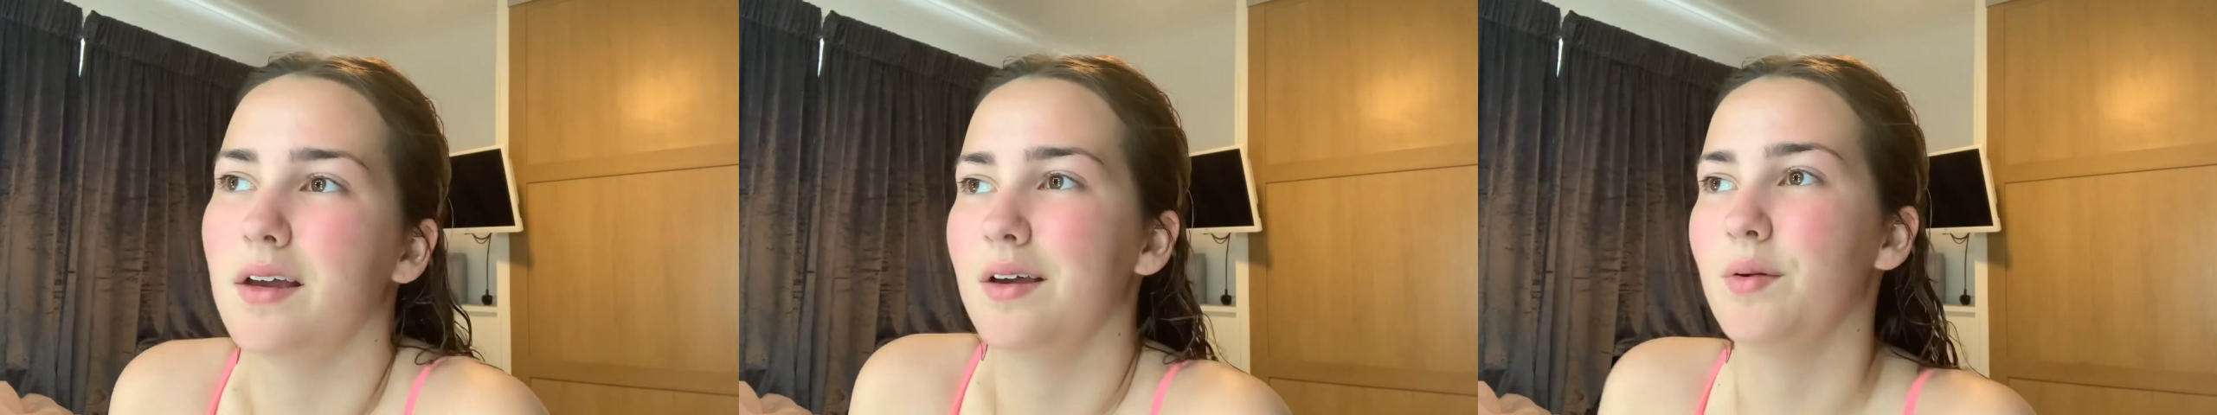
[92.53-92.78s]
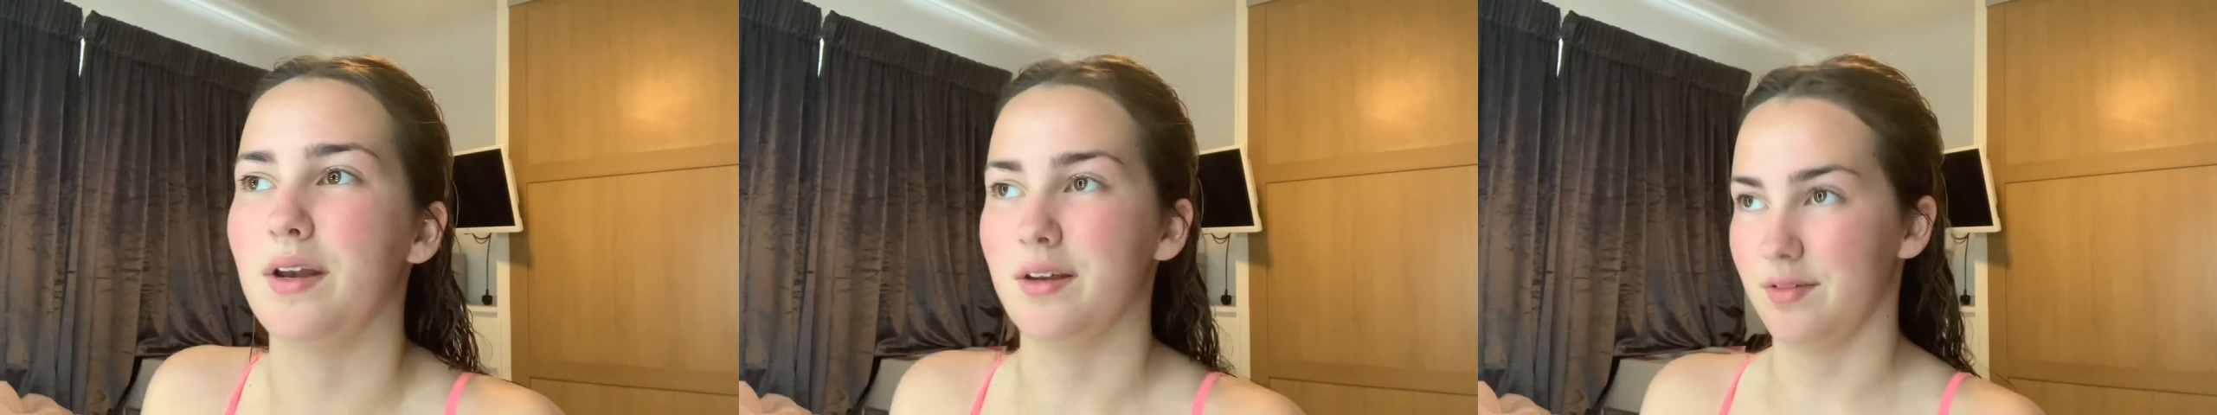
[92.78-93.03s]

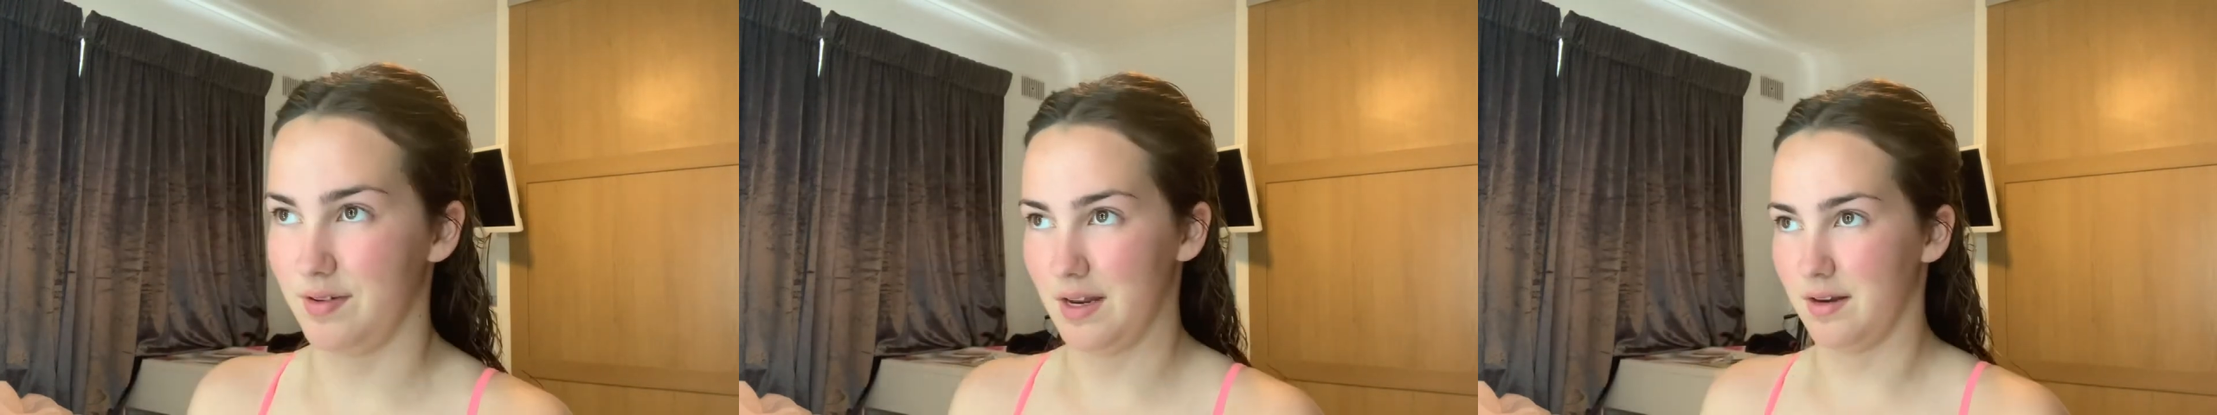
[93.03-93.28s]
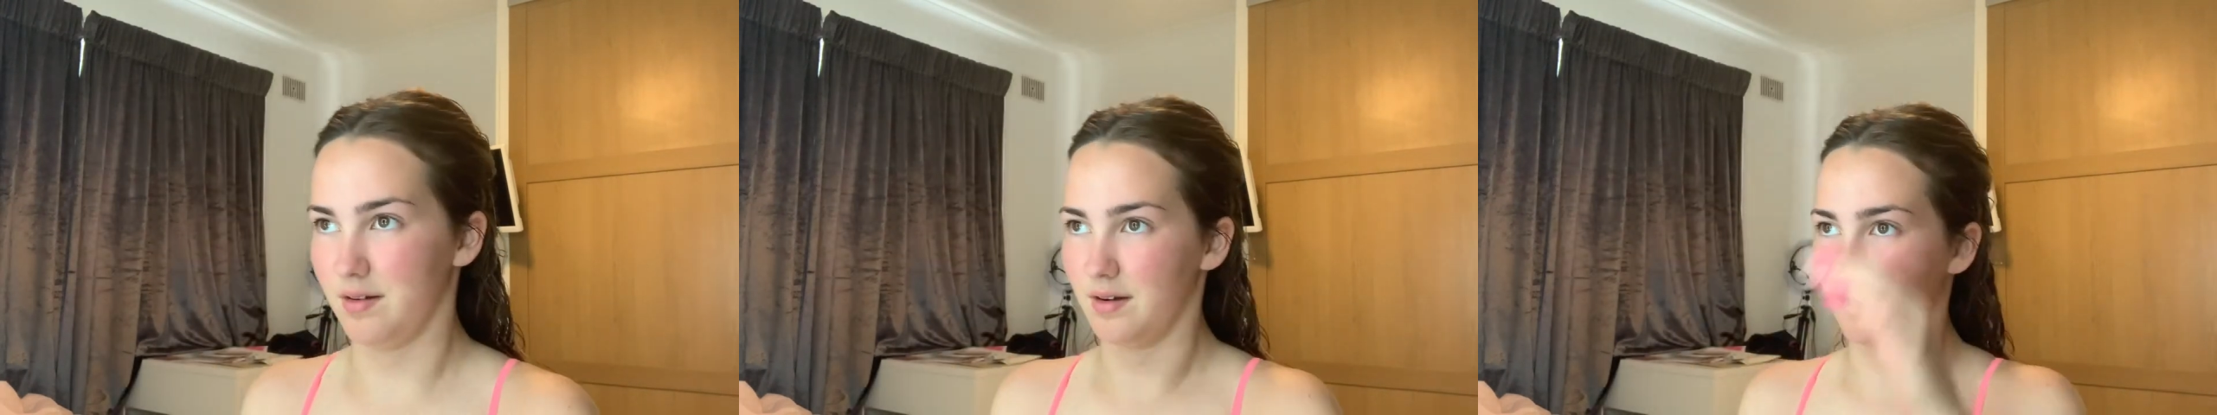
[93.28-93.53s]
when you're
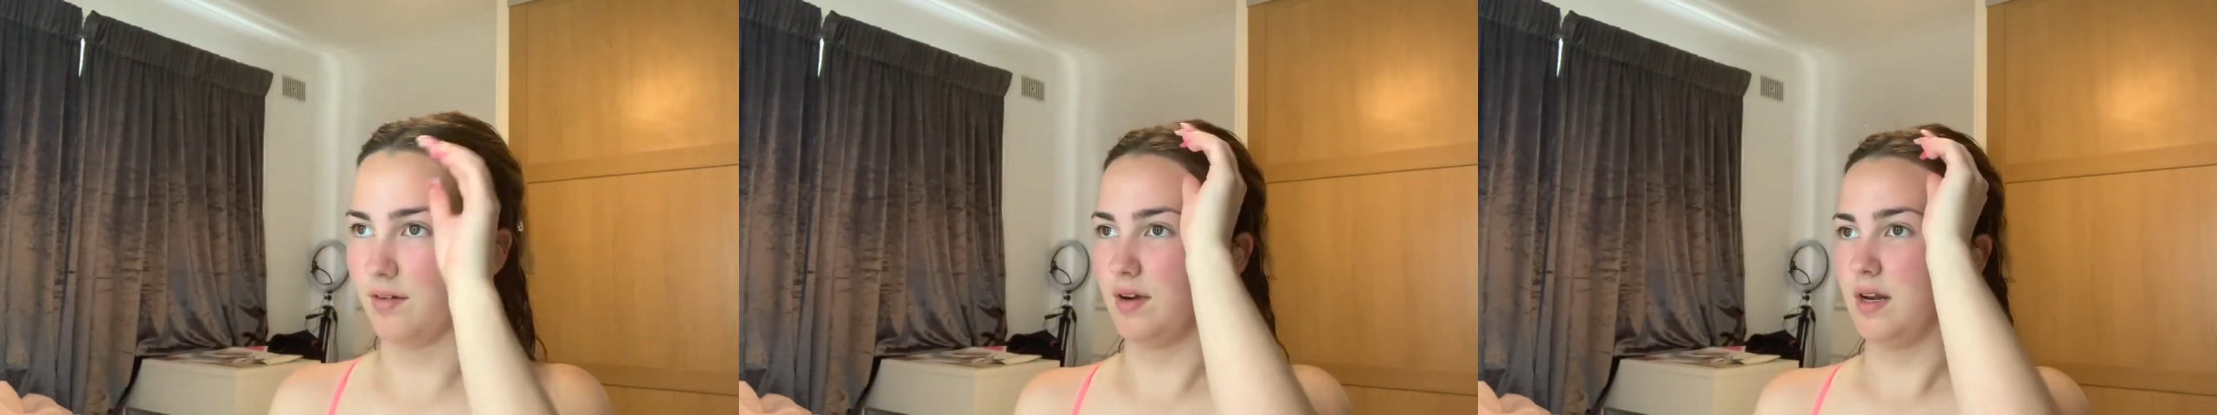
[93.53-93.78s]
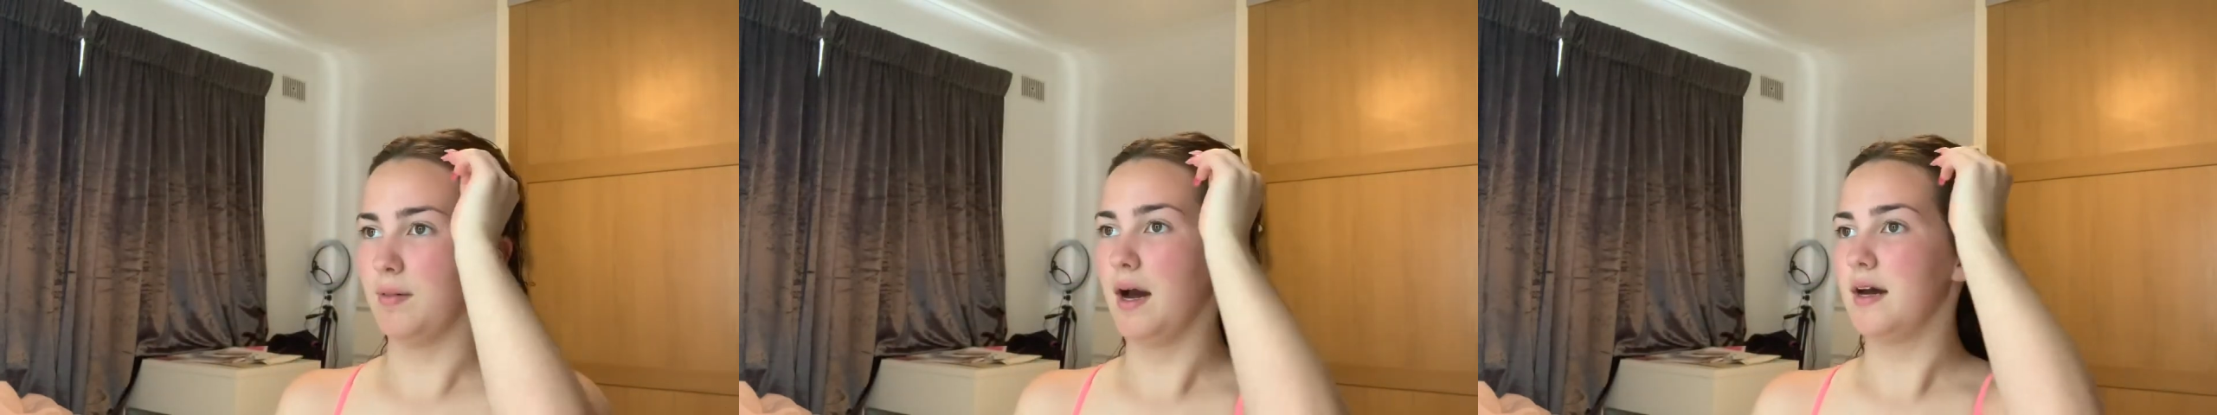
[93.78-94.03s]
feeling like
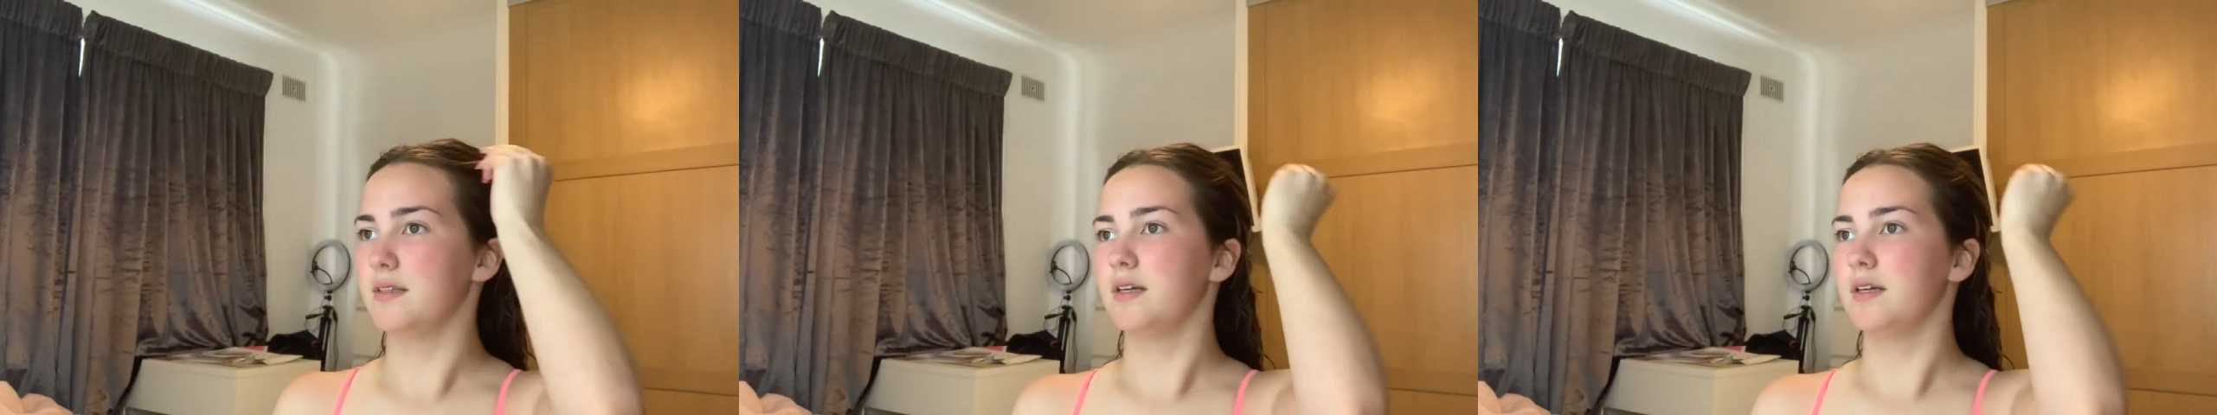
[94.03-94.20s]
really bad,